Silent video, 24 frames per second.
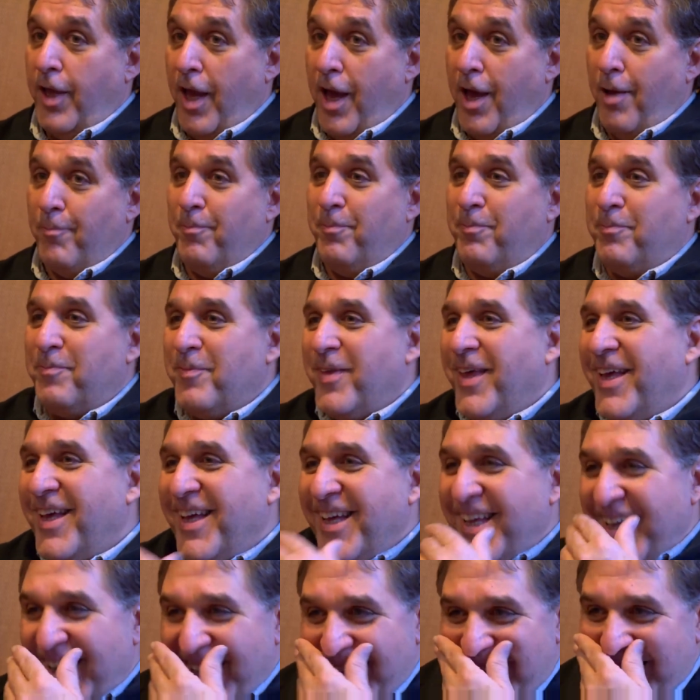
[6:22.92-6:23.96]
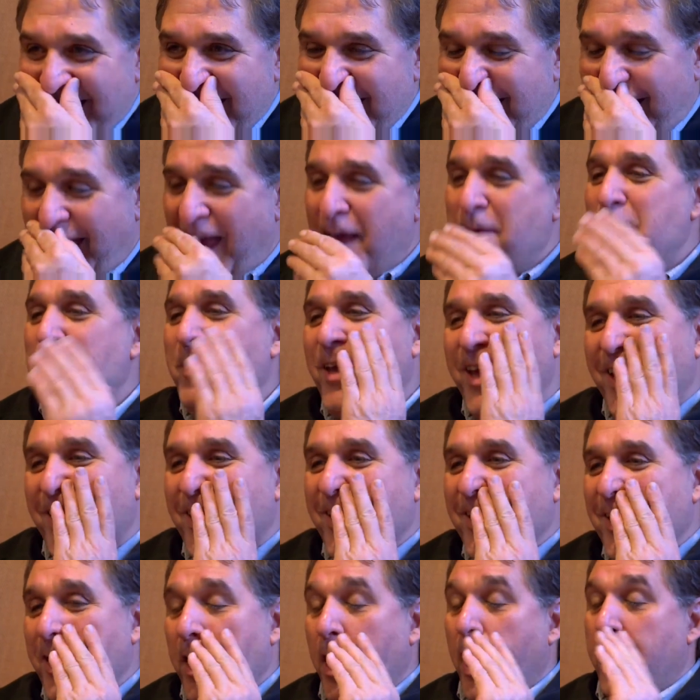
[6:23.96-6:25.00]
Yeah. Can be.
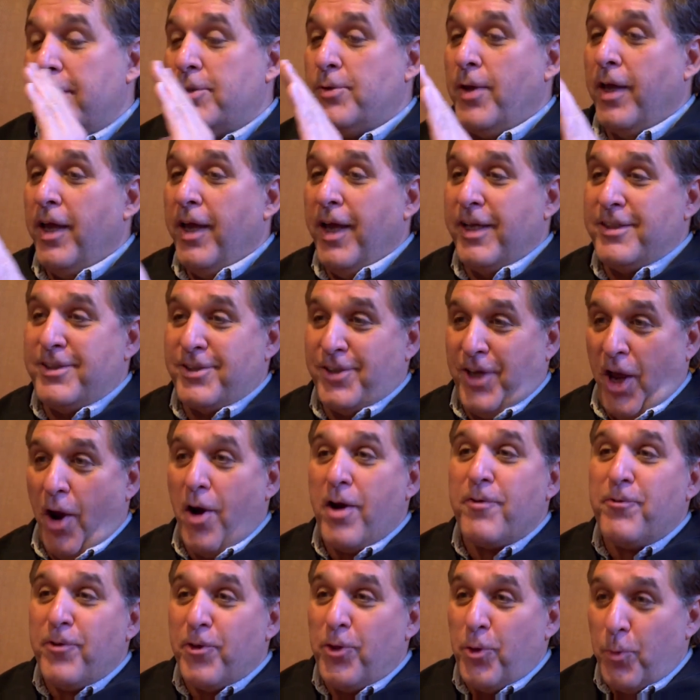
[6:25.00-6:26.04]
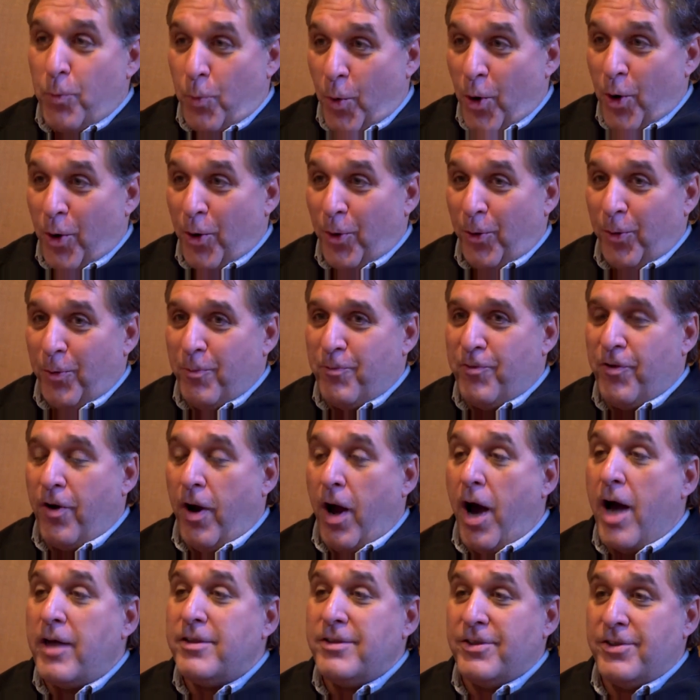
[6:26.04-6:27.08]
It's scary for the world. For
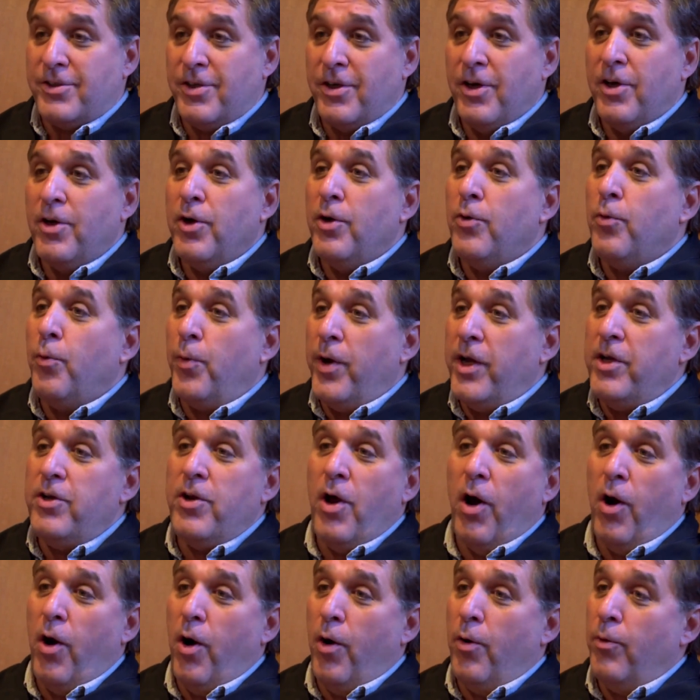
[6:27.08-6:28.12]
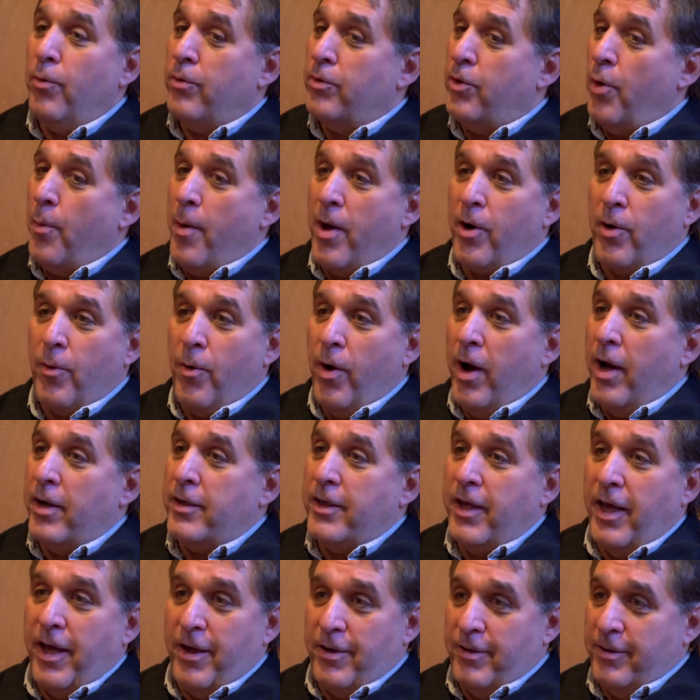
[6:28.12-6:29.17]
us, yeah. We know no matter what. Yeah.